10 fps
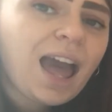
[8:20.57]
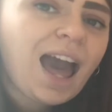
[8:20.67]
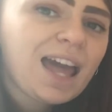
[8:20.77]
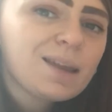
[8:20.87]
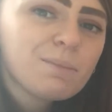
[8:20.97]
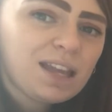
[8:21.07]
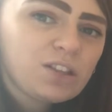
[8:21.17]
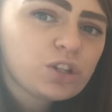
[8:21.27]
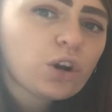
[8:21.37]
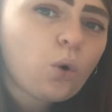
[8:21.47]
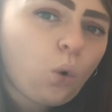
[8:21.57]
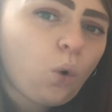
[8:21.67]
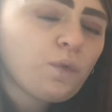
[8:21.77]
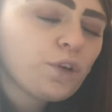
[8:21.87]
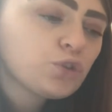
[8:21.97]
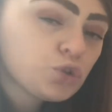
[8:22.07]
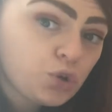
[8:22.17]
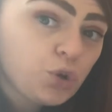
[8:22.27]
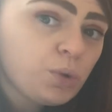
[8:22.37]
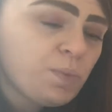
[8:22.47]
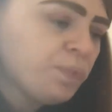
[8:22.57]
a remainder of 2.